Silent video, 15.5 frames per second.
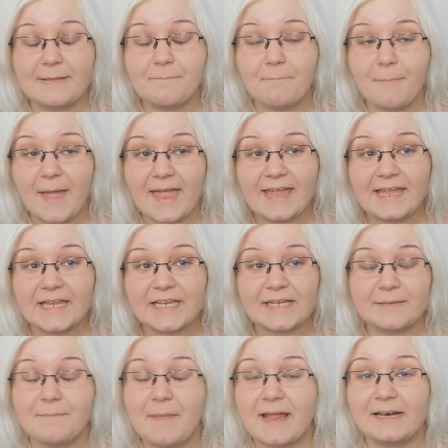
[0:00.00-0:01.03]
and
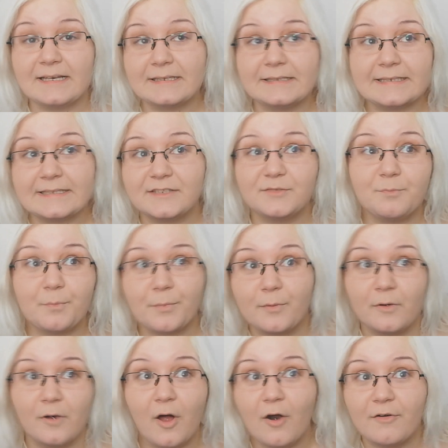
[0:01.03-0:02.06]
make my little
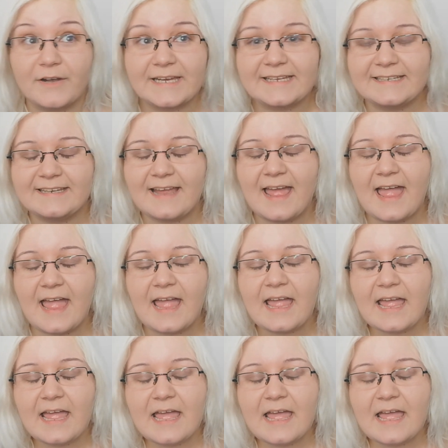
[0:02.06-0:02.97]
exploring there,